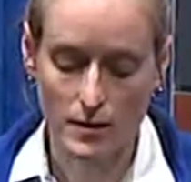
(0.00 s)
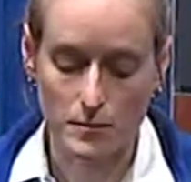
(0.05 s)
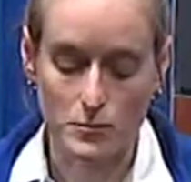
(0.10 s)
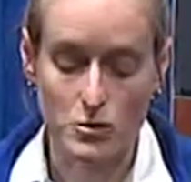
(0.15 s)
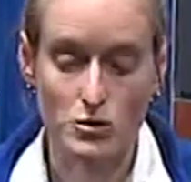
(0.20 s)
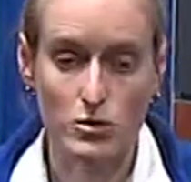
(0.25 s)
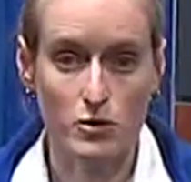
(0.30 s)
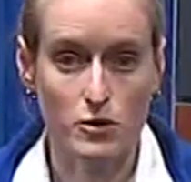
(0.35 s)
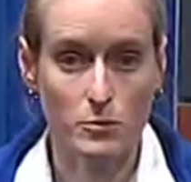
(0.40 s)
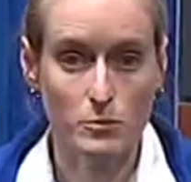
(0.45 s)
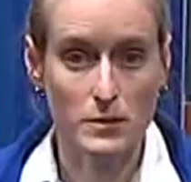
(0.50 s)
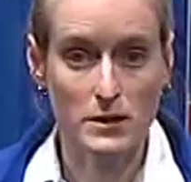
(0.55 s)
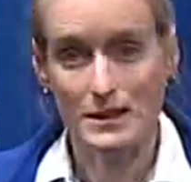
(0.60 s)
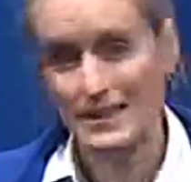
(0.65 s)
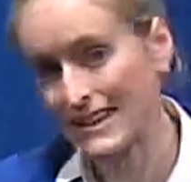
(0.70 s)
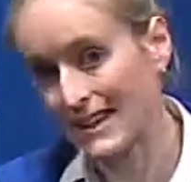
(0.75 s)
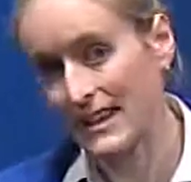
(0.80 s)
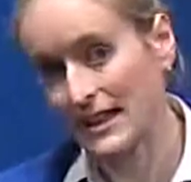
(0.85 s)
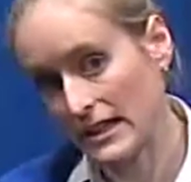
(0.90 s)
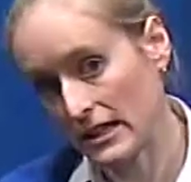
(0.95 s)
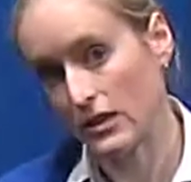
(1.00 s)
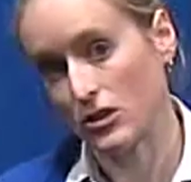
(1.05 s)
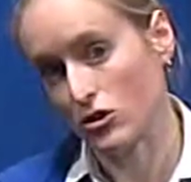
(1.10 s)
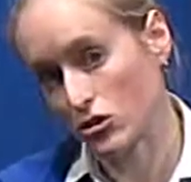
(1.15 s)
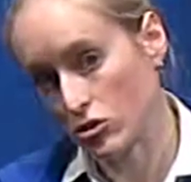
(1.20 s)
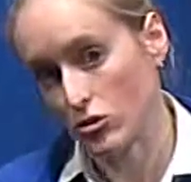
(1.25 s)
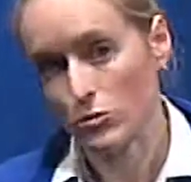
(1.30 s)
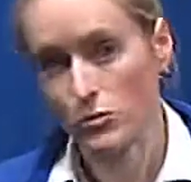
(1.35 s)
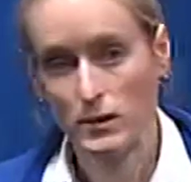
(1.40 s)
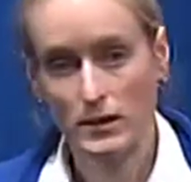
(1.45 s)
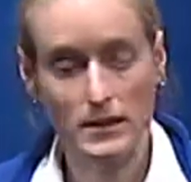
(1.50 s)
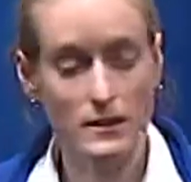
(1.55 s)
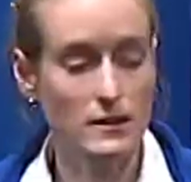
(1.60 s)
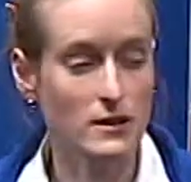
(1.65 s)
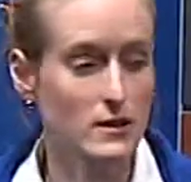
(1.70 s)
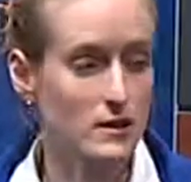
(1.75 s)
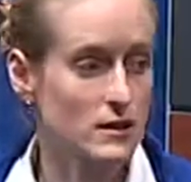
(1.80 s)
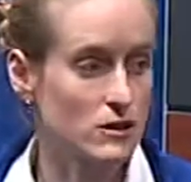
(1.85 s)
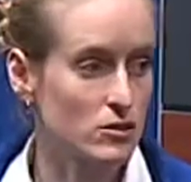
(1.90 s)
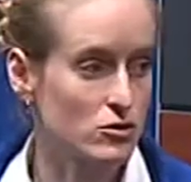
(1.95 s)
So they'll be licking and chewing and
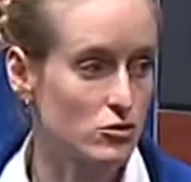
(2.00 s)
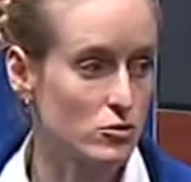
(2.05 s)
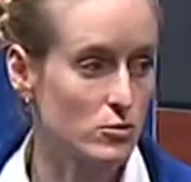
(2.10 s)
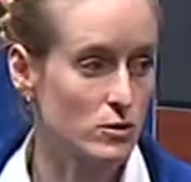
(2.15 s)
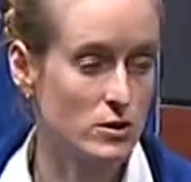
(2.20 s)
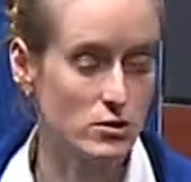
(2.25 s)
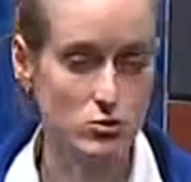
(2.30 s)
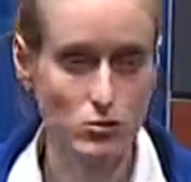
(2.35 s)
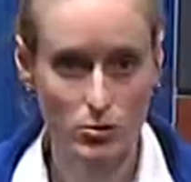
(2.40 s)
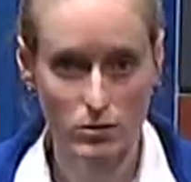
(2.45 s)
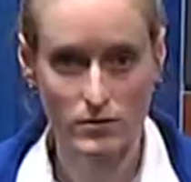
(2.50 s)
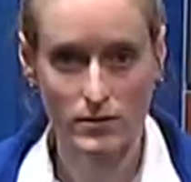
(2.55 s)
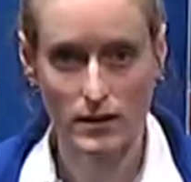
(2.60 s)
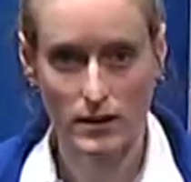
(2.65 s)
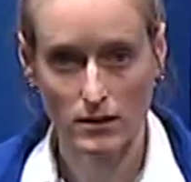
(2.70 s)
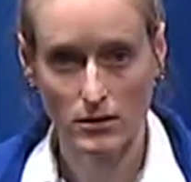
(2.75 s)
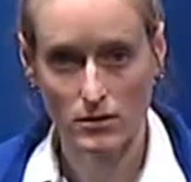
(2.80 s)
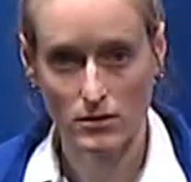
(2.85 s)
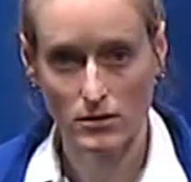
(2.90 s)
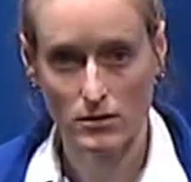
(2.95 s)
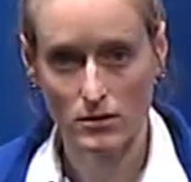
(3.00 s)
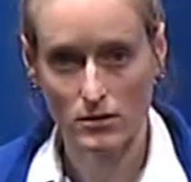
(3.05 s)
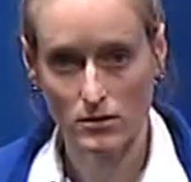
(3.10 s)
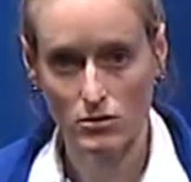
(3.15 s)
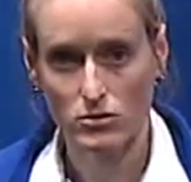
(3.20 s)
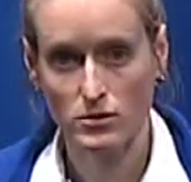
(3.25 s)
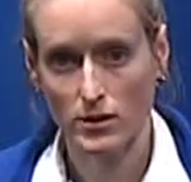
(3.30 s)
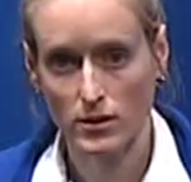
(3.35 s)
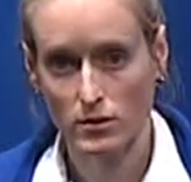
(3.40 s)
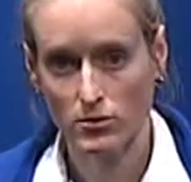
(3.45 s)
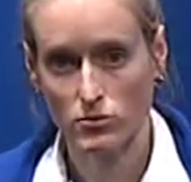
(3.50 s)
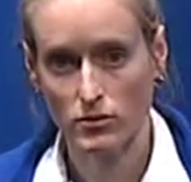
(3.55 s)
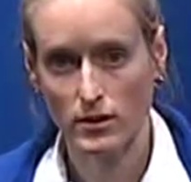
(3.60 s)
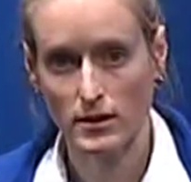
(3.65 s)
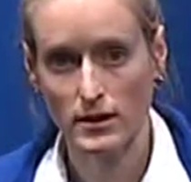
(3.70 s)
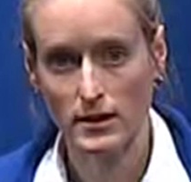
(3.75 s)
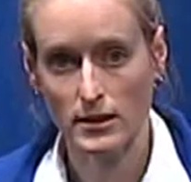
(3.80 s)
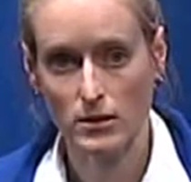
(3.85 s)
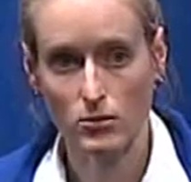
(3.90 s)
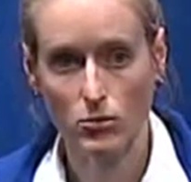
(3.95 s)
licking and chewing, sort of like, looks like they're trying
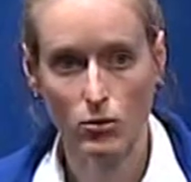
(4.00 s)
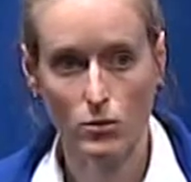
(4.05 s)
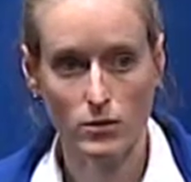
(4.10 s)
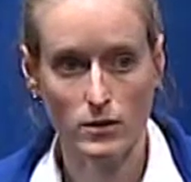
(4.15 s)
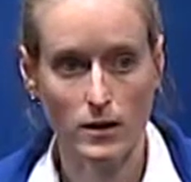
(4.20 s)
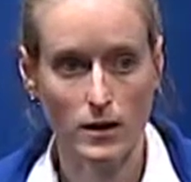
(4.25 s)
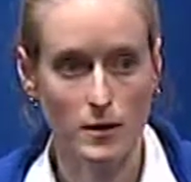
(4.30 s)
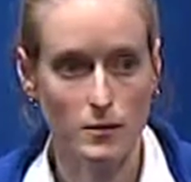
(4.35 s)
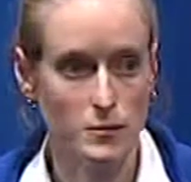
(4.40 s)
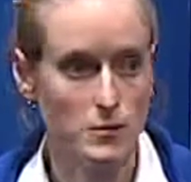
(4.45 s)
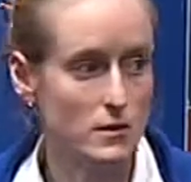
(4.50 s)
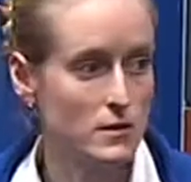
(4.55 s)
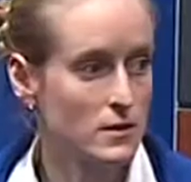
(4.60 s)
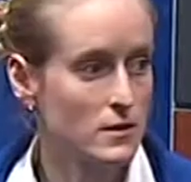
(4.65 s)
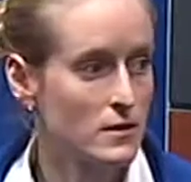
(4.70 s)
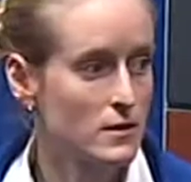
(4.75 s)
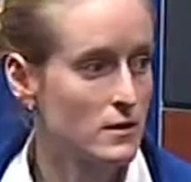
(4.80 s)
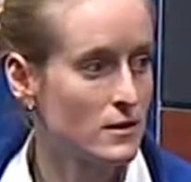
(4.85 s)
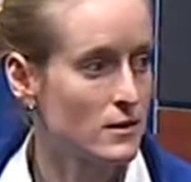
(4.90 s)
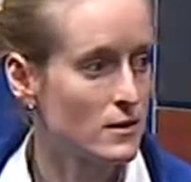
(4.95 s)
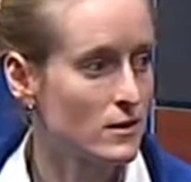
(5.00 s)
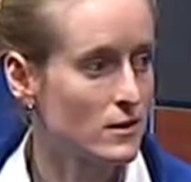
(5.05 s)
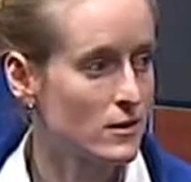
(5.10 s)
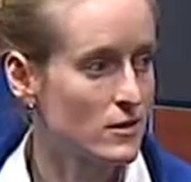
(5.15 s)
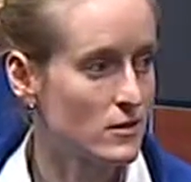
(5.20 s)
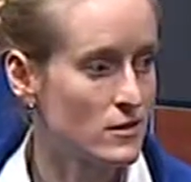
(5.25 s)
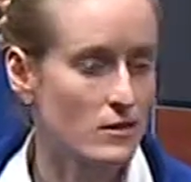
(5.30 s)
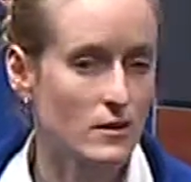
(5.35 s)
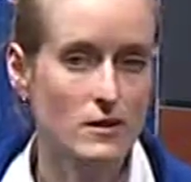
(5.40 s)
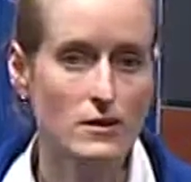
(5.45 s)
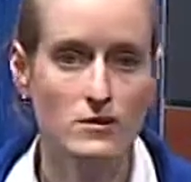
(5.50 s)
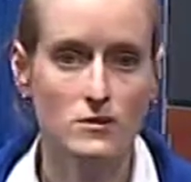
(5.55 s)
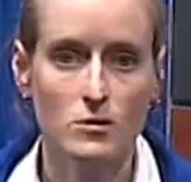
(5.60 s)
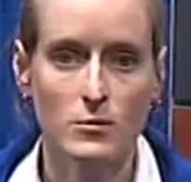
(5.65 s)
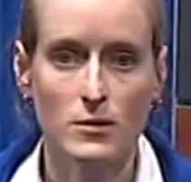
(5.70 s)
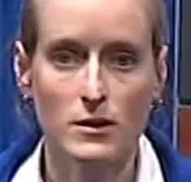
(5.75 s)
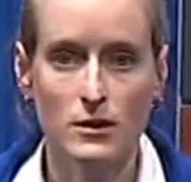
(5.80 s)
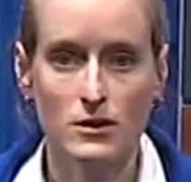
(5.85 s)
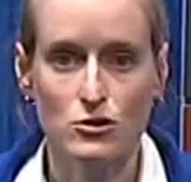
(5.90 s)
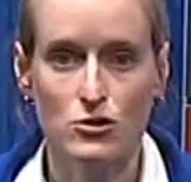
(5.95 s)
to eat corn cob is the
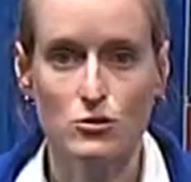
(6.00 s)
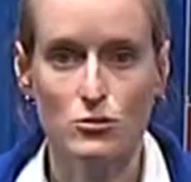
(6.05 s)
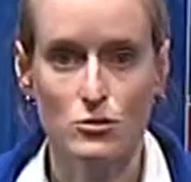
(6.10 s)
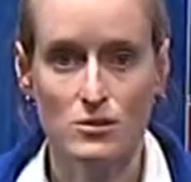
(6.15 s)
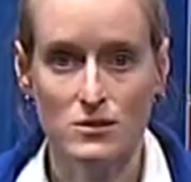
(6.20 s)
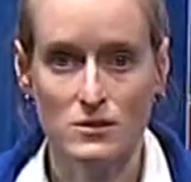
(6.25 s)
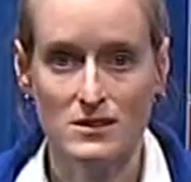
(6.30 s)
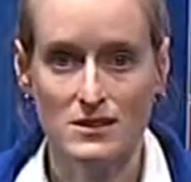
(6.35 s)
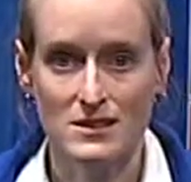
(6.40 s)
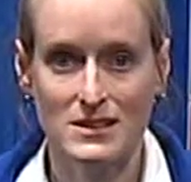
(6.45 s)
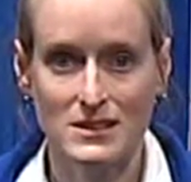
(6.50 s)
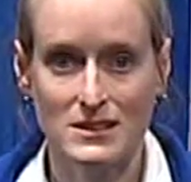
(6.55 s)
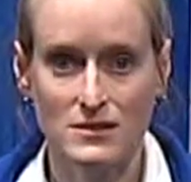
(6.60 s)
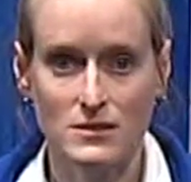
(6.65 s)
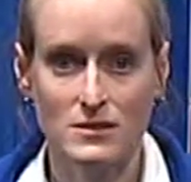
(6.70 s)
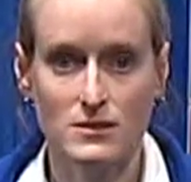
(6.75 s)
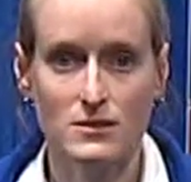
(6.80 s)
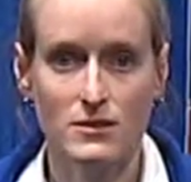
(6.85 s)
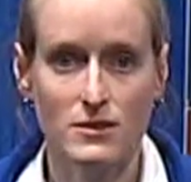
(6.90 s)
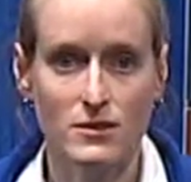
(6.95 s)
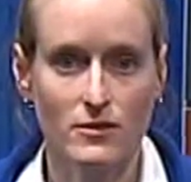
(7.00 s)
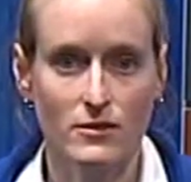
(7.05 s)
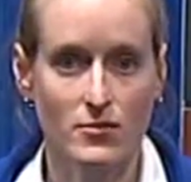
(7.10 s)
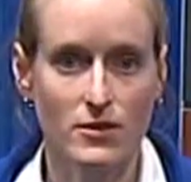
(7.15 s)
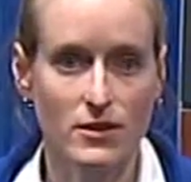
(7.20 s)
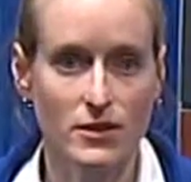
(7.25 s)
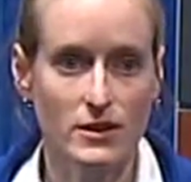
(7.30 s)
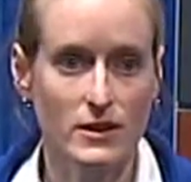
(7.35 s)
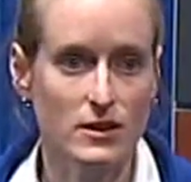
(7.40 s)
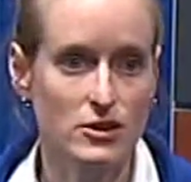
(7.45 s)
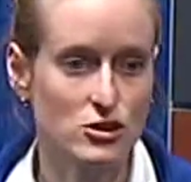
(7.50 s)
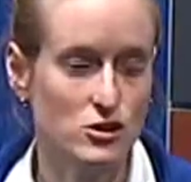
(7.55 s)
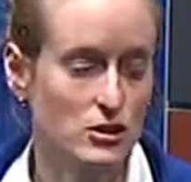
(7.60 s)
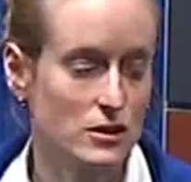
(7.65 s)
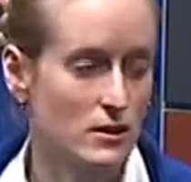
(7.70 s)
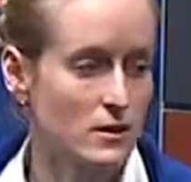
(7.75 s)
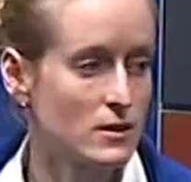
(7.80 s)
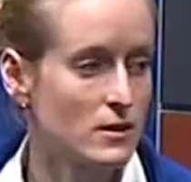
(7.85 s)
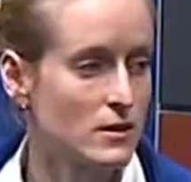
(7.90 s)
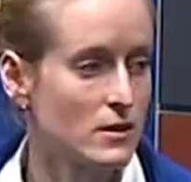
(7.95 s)
way they chew because it's very
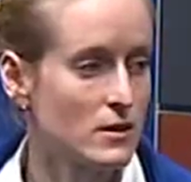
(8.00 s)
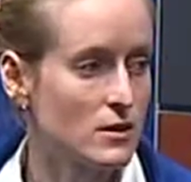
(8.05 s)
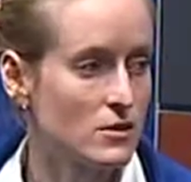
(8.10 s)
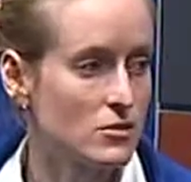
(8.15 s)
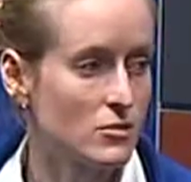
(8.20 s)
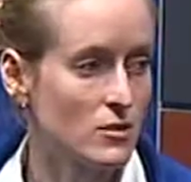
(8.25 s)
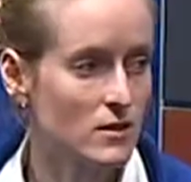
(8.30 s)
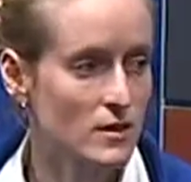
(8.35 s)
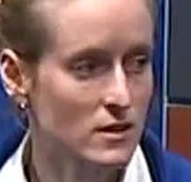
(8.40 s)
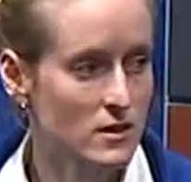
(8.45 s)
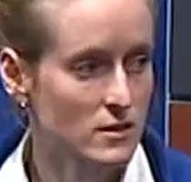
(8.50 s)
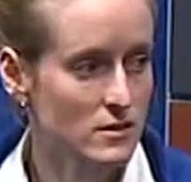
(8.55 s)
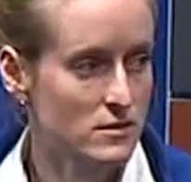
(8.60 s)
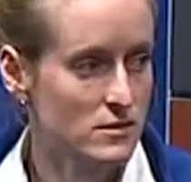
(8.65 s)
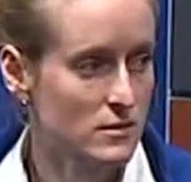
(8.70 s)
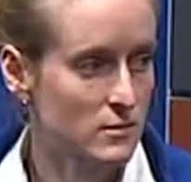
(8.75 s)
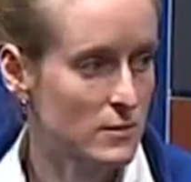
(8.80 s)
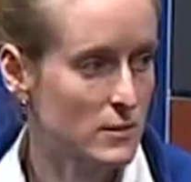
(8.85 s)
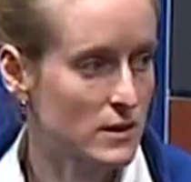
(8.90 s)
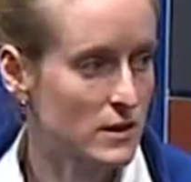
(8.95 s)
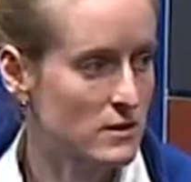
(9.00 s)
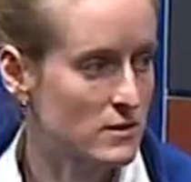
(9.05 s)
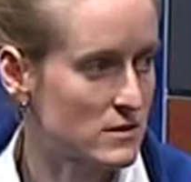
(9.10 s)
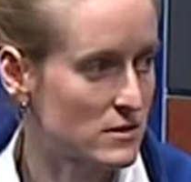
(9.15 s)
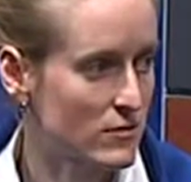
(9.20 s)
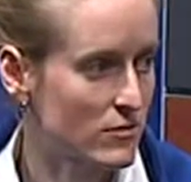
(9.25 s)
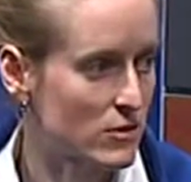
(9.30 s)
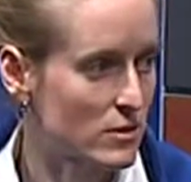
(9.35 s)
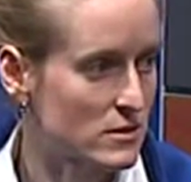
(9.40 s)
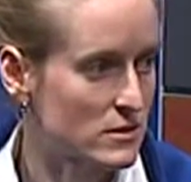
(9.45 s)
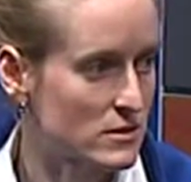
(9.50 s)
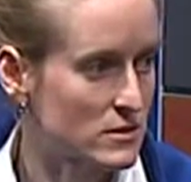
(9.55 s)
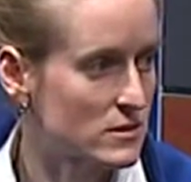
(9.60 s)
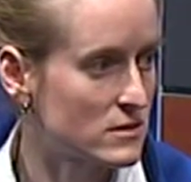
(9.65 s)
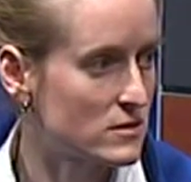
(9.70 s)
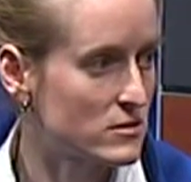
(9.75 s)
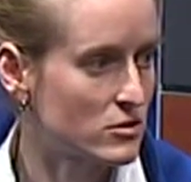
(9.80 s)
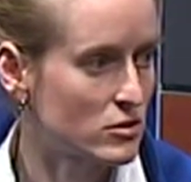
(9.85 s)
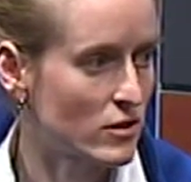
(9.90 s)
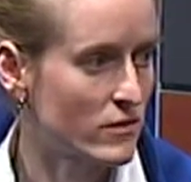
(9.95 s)
itchy. So I think that's the biggest difference.
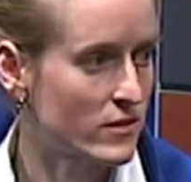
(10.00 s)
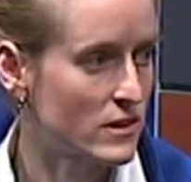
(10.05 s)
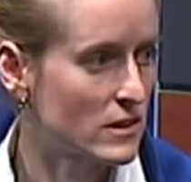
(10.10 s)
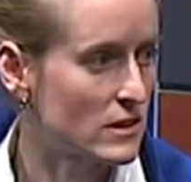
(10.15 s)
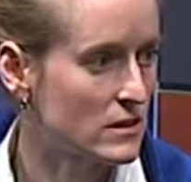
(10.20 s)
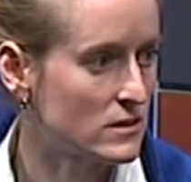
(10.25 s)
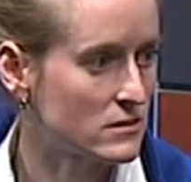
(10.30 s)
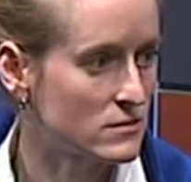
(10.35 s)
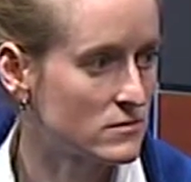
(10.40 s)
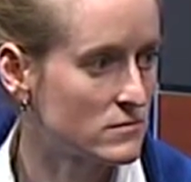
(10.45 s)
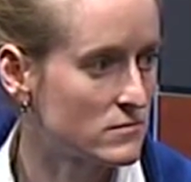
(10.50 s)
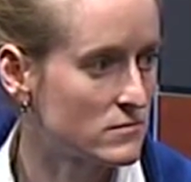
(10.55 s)
Do you have any?